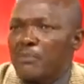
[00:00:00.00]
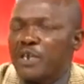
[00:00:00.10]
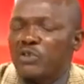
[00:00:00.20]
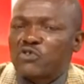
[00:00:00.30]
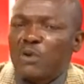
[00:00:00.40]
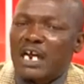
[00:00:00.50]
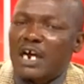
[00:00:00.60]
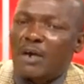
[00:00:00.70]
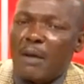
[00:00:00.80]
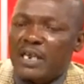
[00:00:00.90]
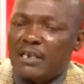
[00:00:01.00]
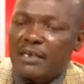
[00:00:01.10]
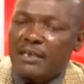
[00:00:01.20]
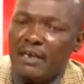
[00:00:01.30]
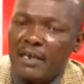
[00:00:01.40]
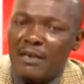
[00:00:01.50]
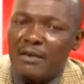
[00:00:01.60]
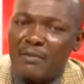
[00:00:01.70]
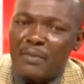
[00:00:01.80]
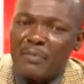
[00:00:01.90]
I mean, those who are, I mean, uh,
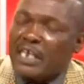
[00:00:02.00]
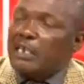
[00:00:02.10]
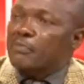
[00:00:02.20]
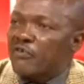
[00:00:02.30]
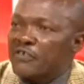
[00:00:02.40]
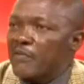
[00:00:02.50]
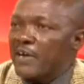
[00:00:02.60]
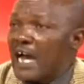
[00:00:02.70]
uh, get profits of,